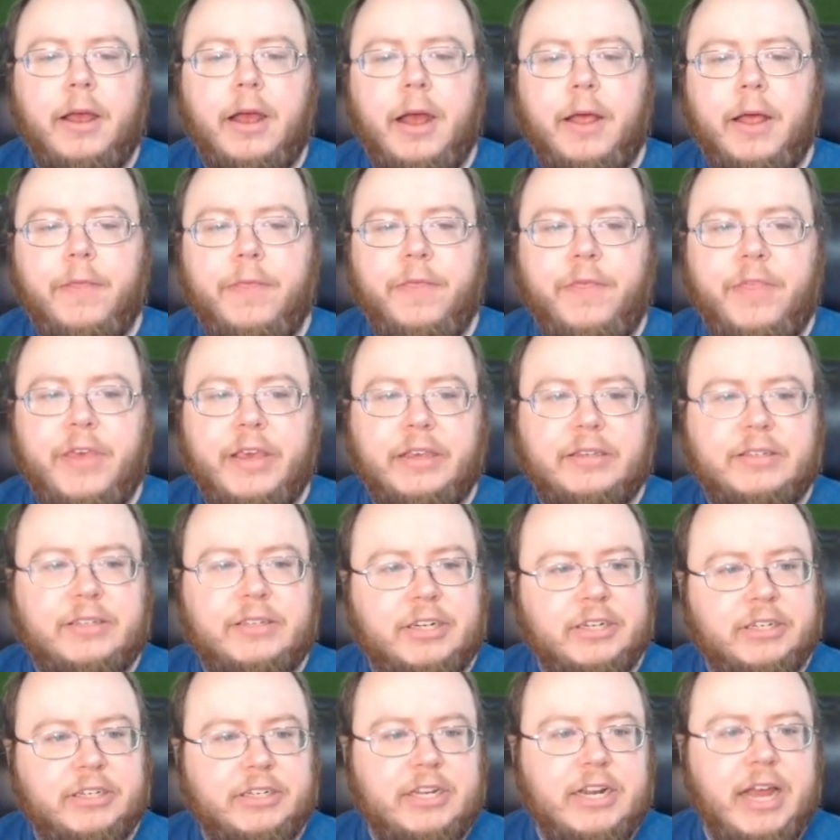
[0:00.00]
This
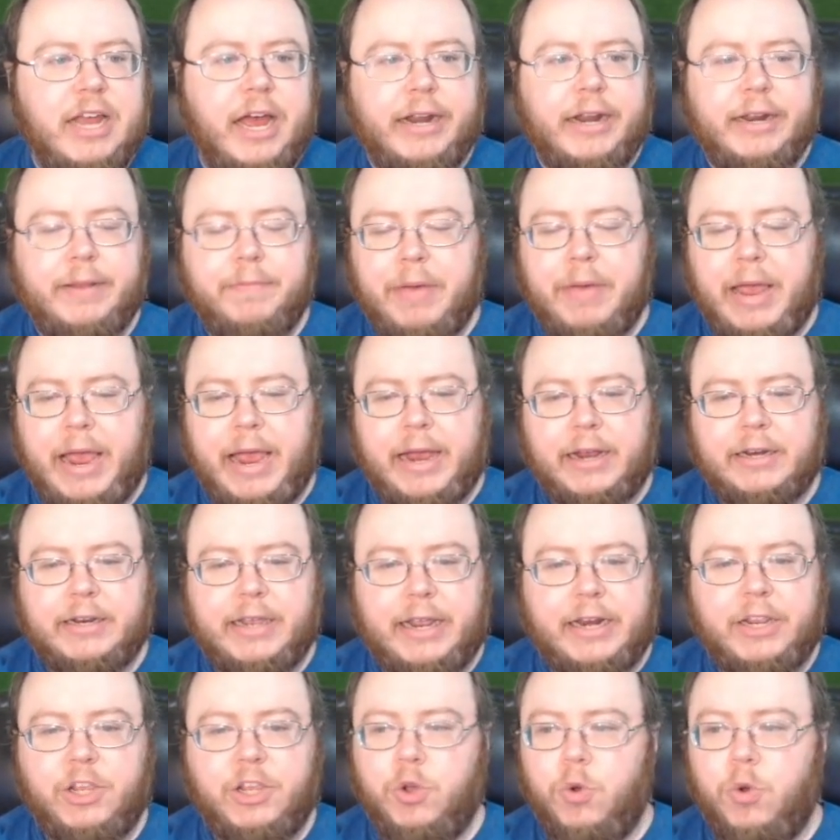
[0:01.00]
does not impact
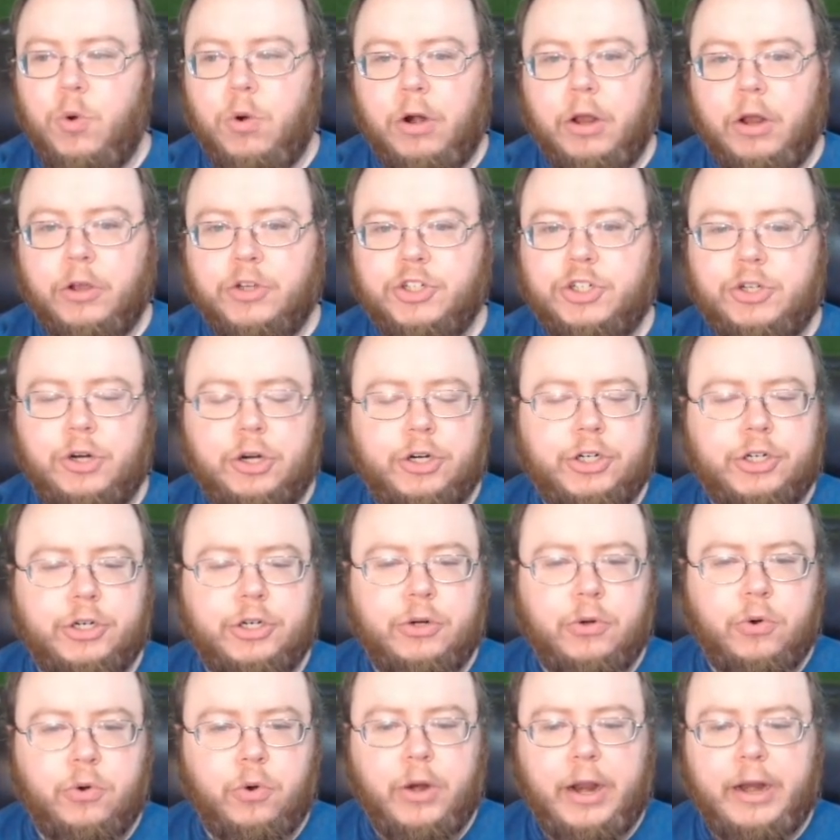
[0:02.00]
any URL
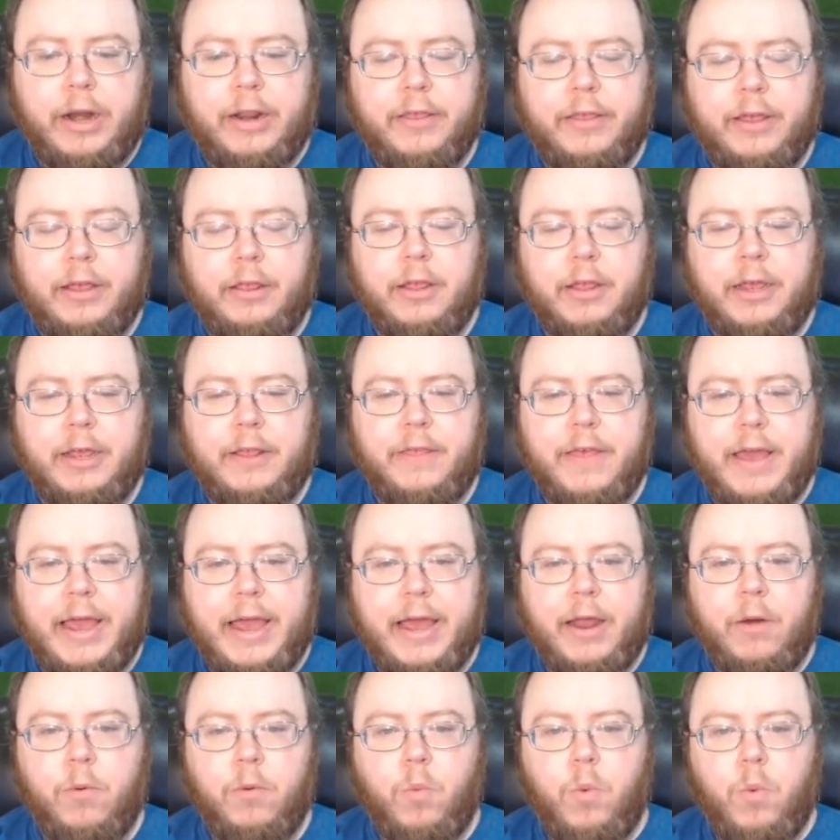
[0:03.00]
structure or anything like
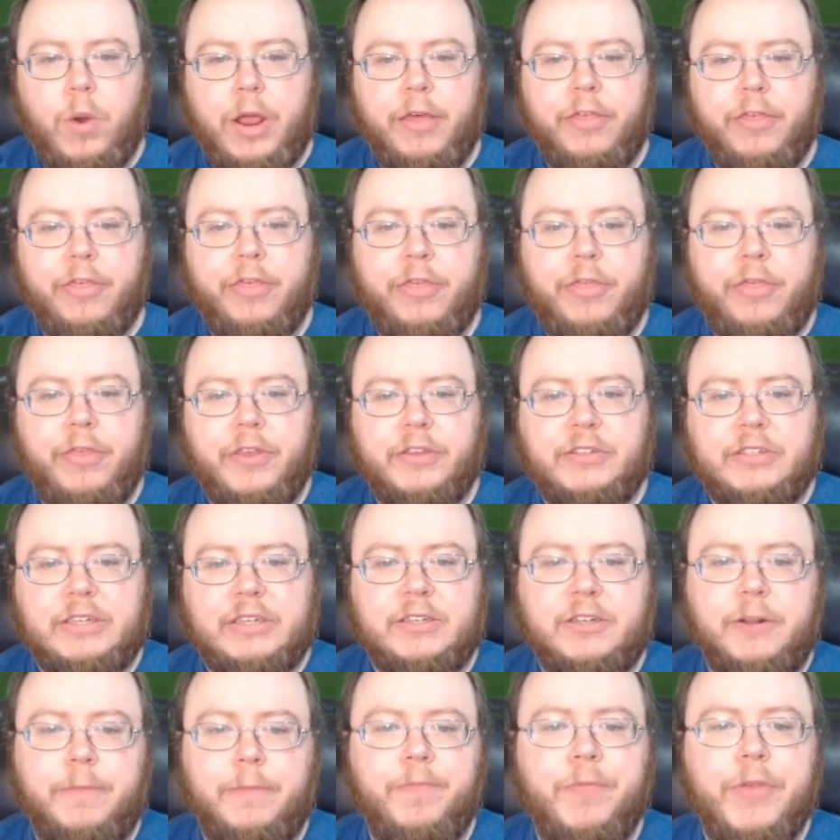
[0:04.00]
that with the
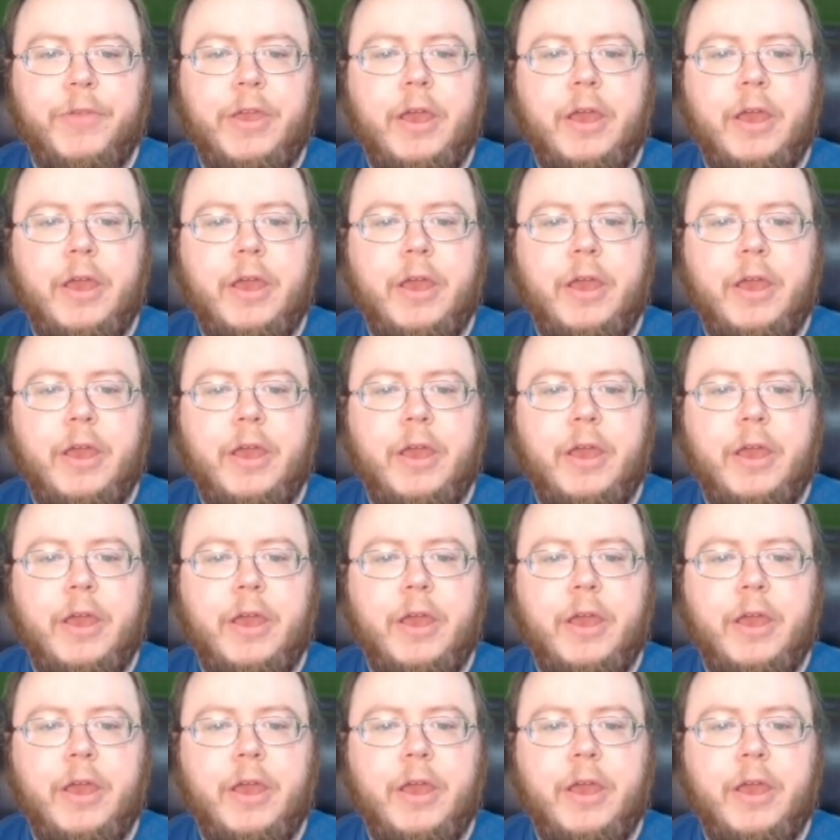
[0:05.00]
system.